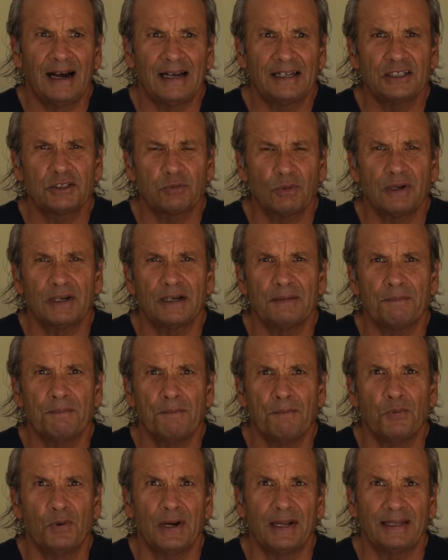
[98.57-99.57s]
just wanted to
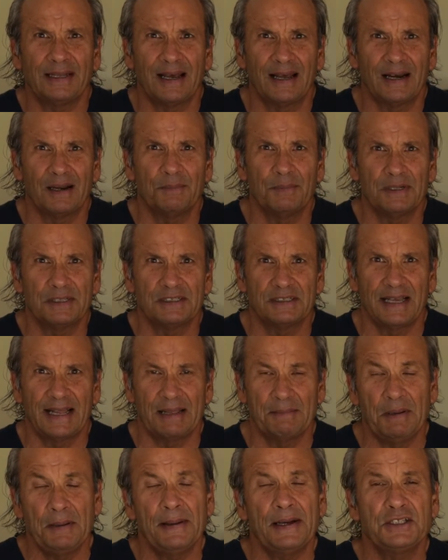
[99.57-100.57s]
bring that up and say
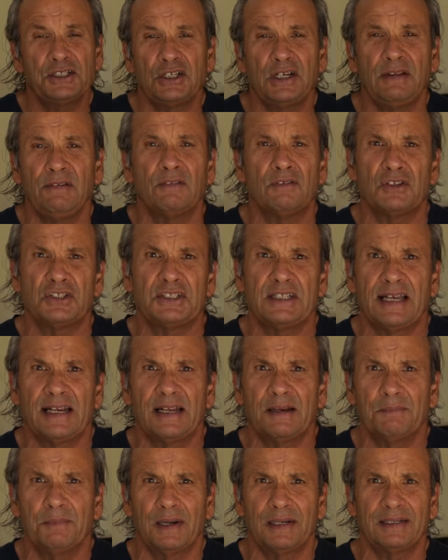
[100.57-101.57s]
that. Maybe I shouldn't even have said
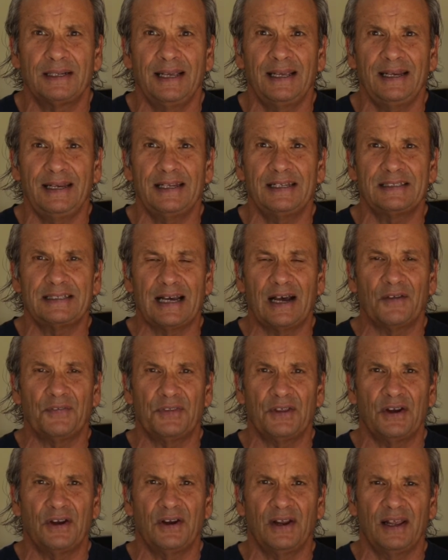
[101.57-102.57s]
it, but it is out
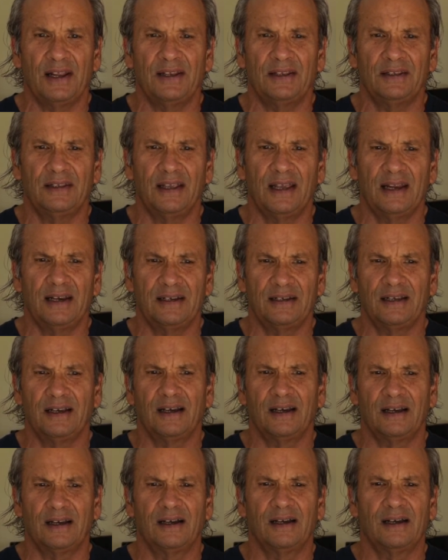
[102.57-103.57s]
there, and
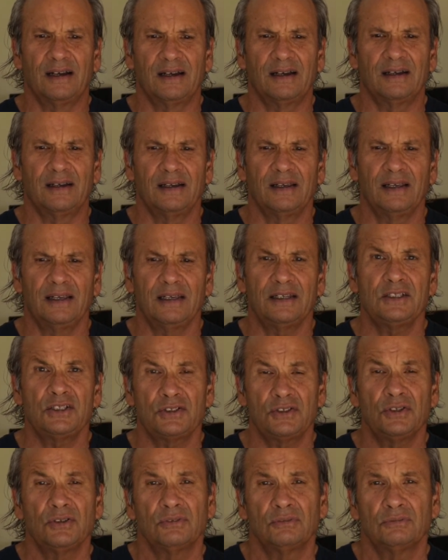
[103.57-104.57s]
it's
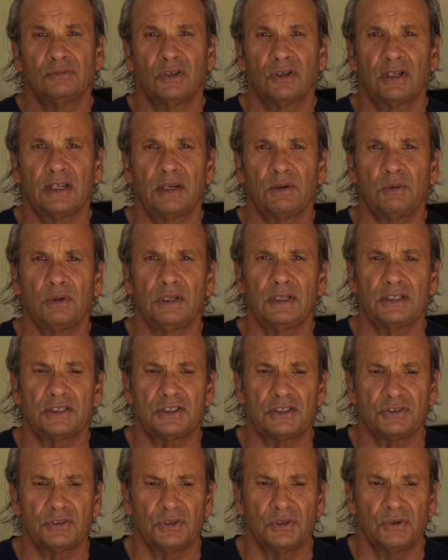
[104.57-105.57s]
true. Okay, it really
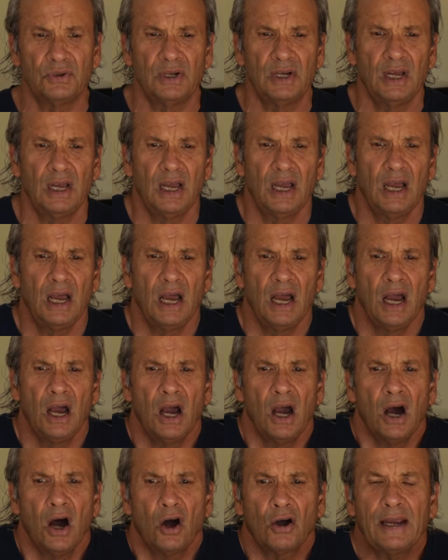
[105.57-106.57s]
is true.
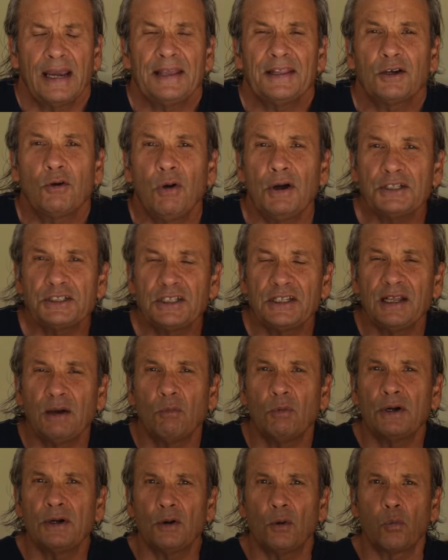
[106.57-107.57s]
Okay, the question that
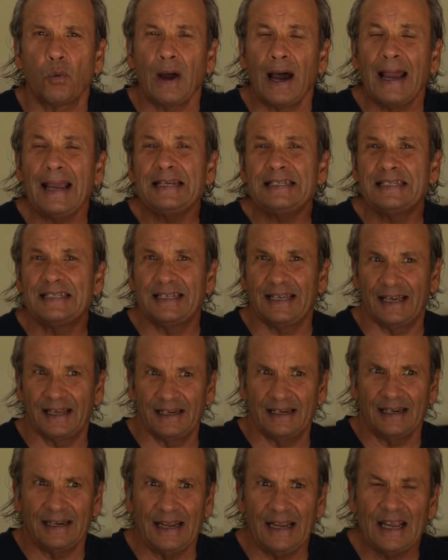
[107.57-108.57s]
would arise
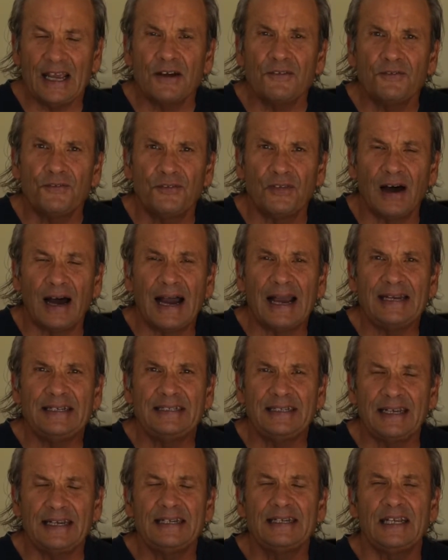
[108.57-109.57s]
then, if I
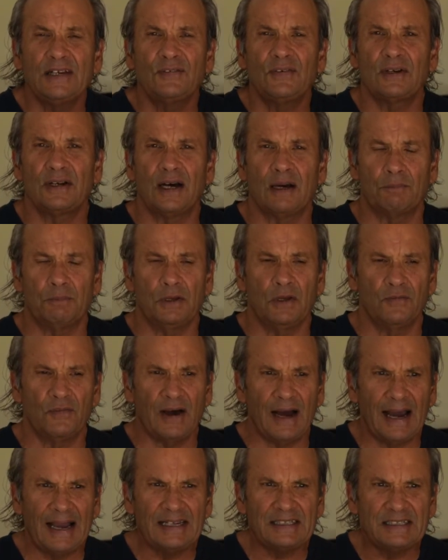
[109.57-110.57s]
did give it up, if
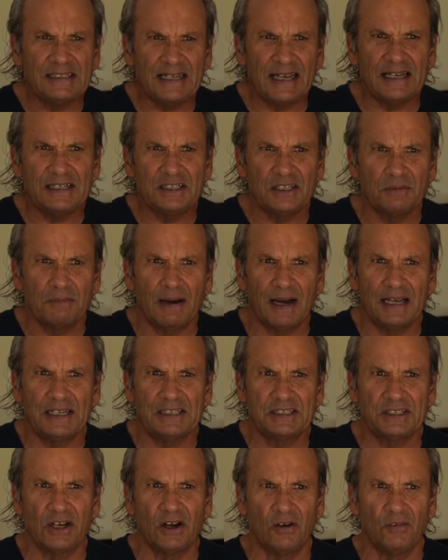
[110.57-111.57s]
I said to
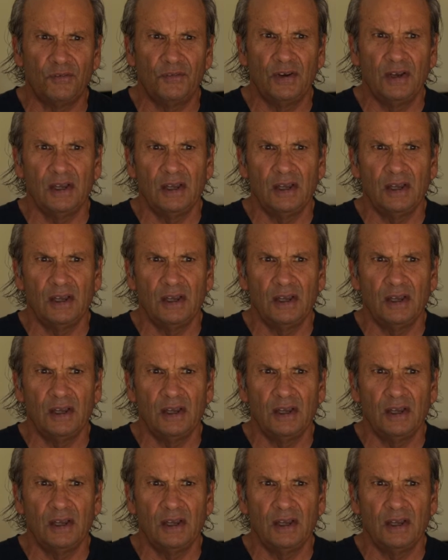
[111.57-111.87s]
myself,